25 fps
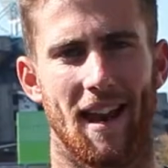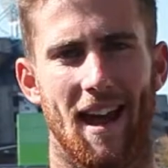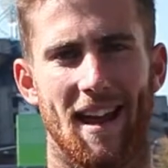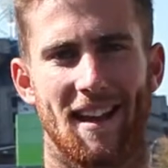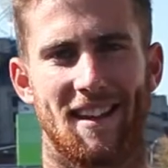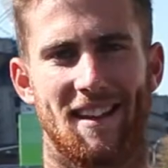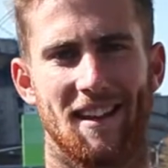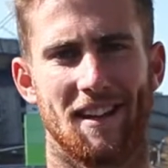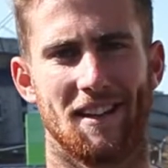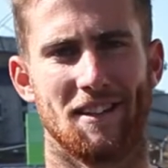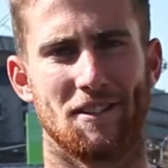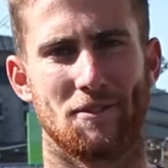
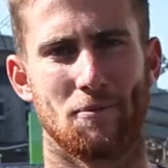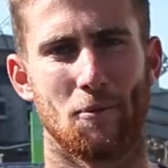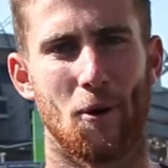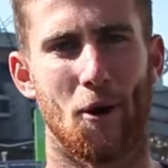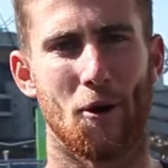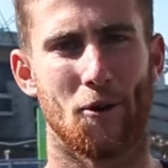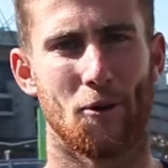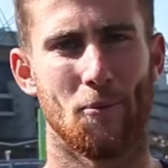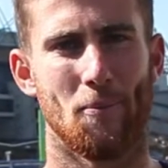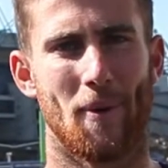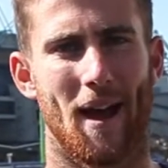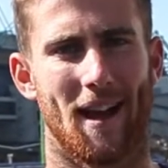Hey kids,
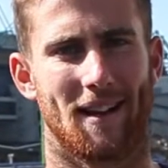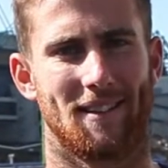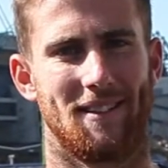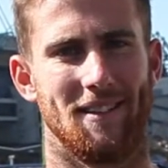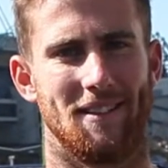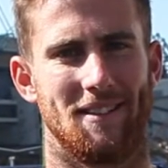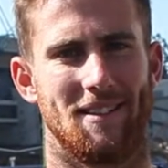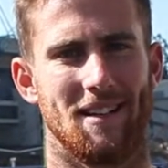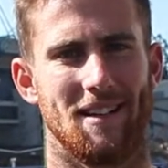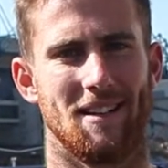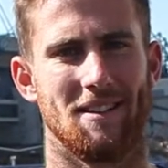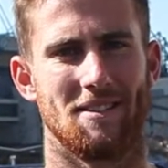welcome back
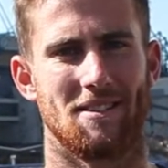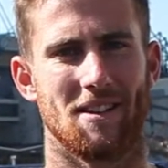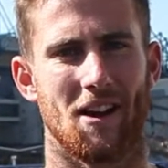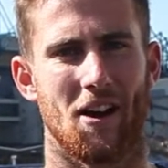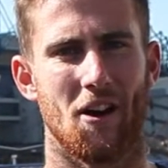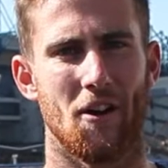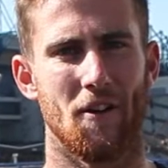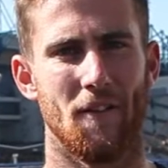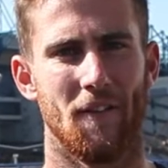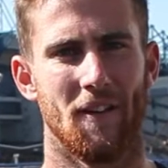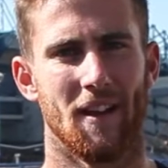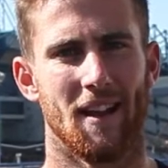to
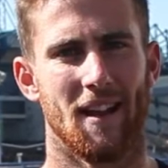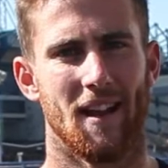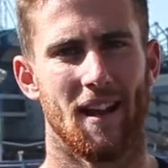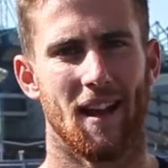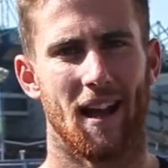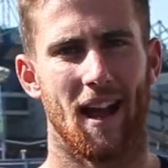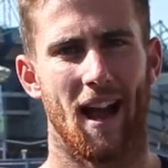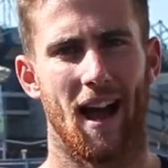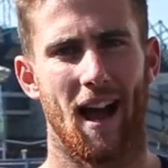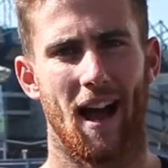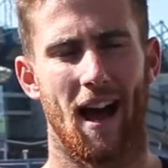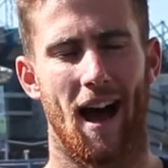Deezone.
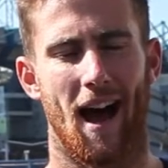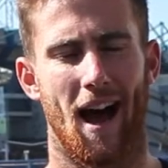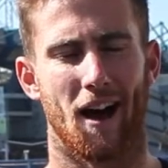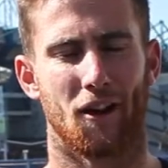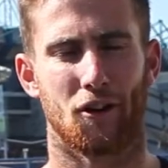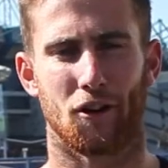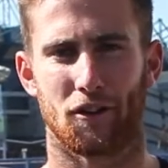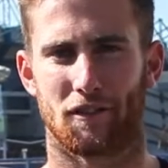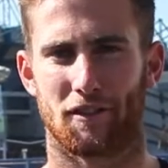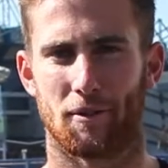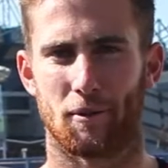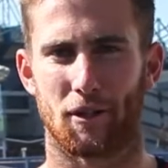
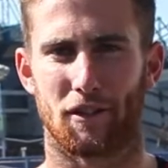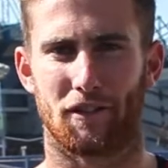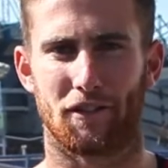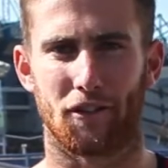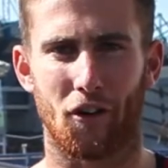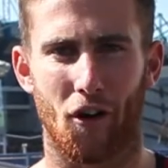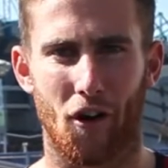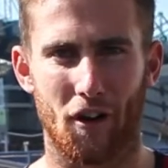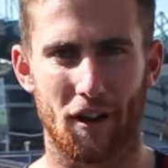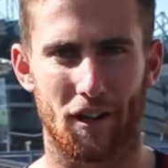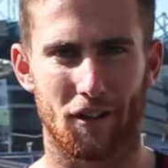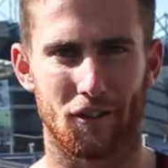I've got some
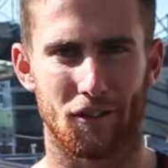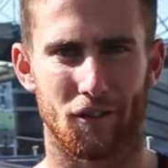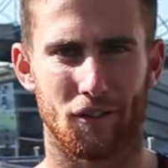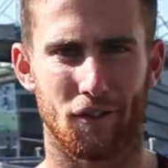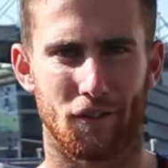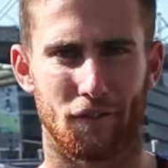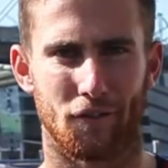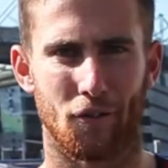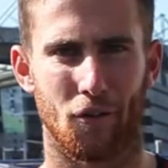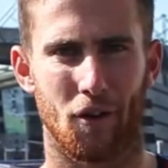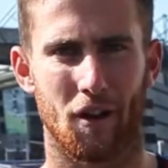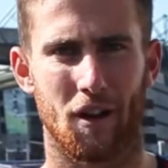exciting
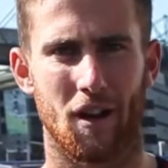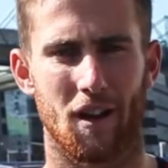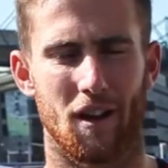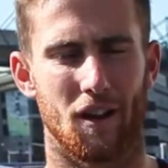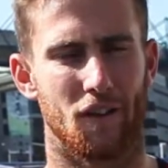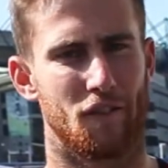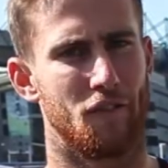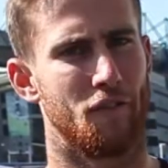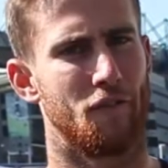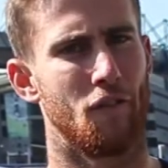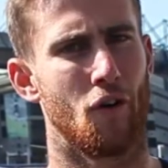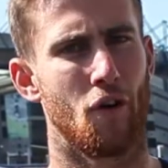news for you.
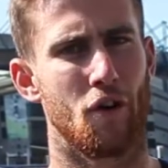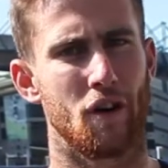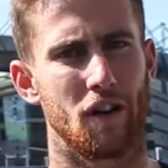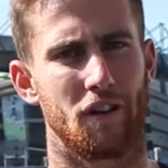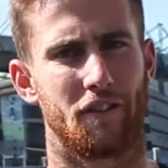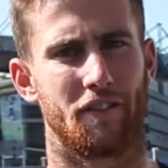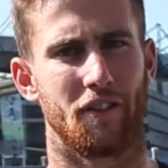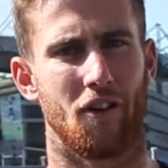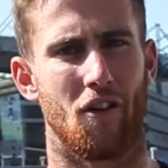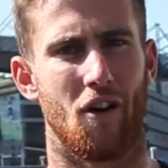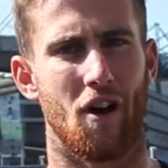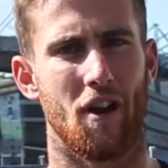If you've
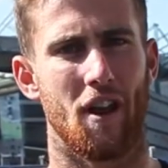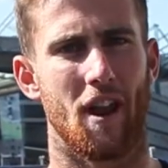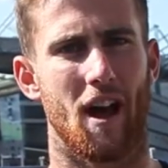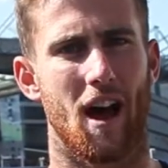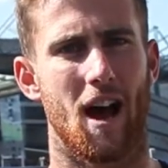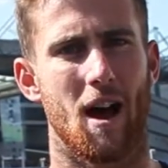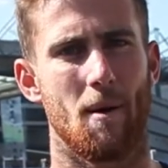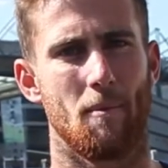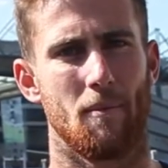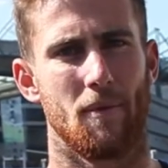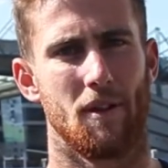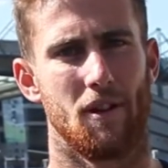already signed
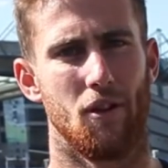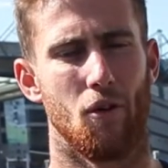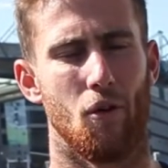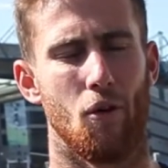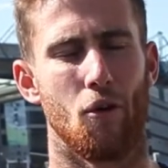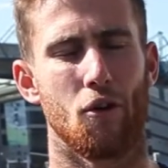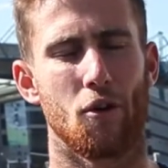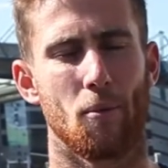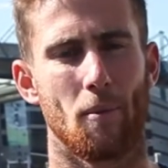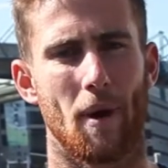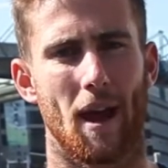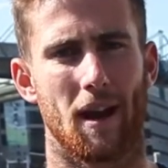up, you're
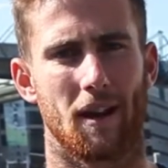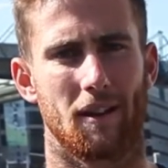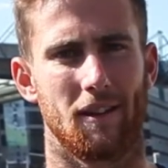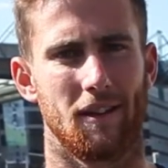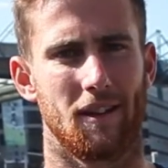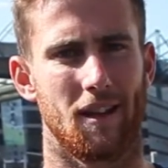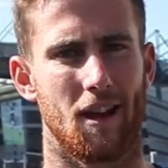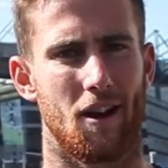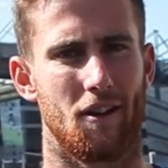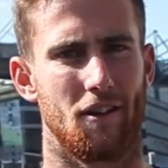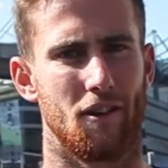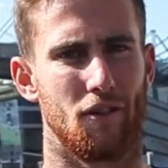
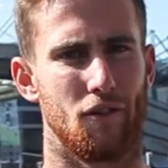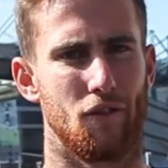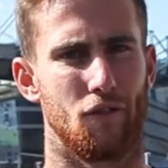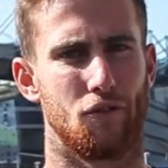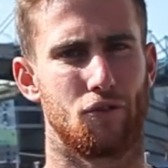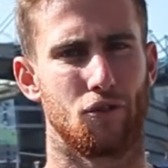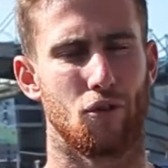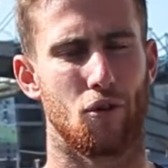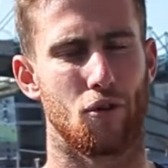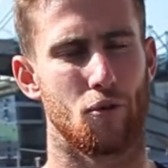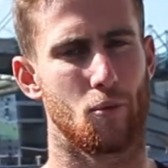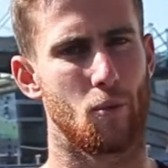automatically going into
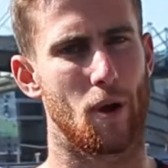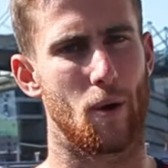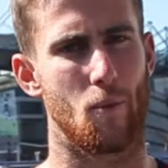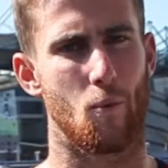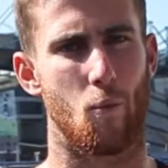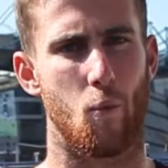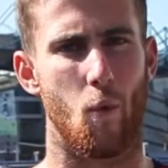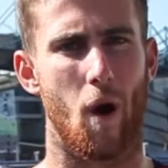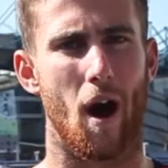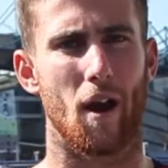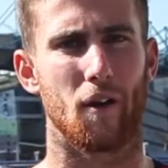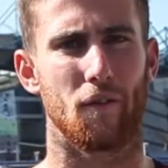the draw to
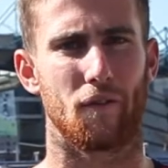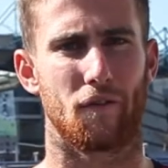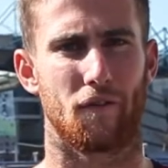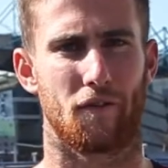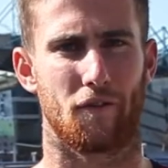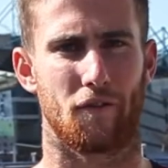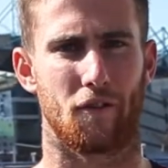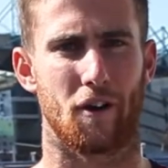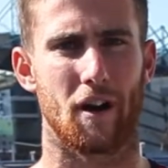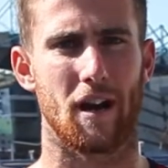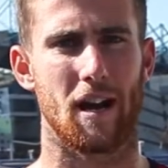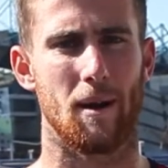win one of
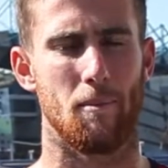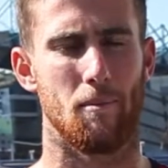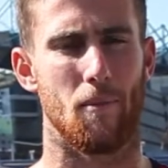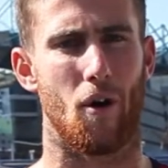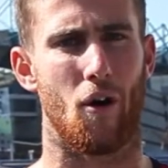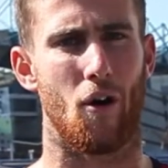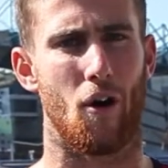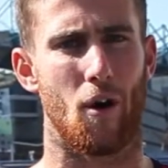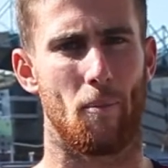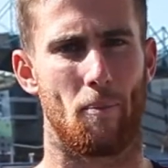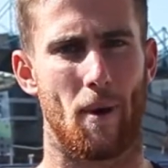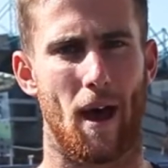three
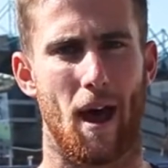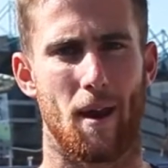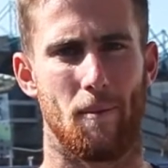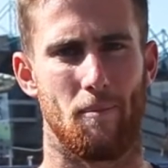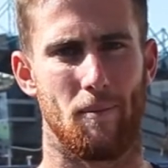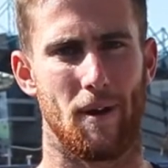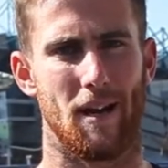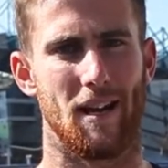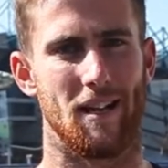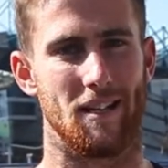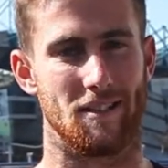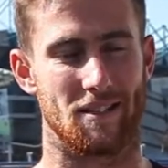
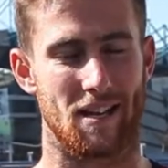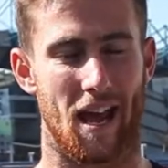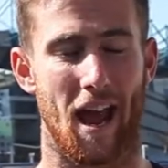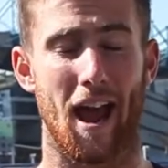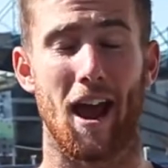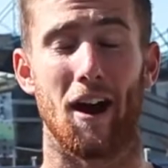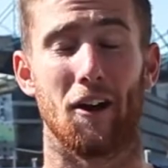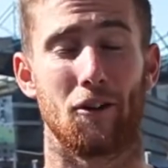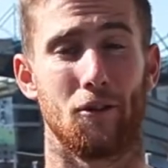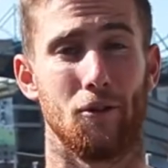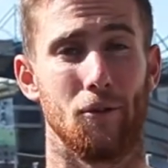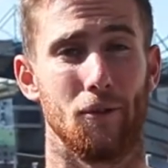iPad minis.
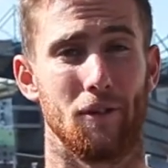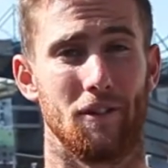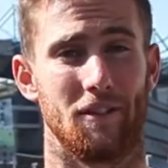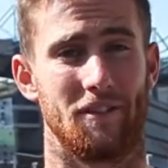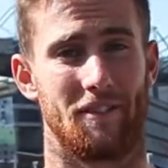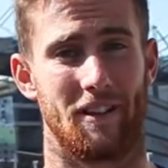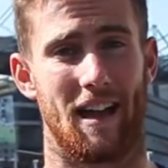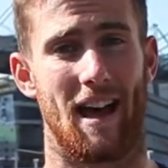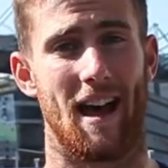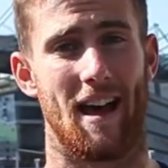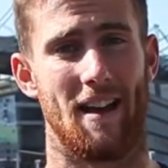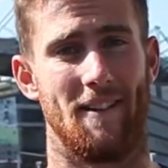How cool
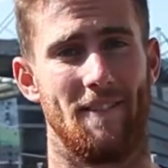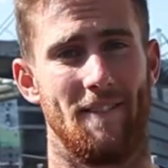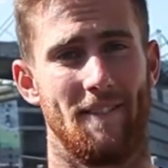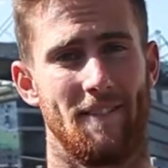is that?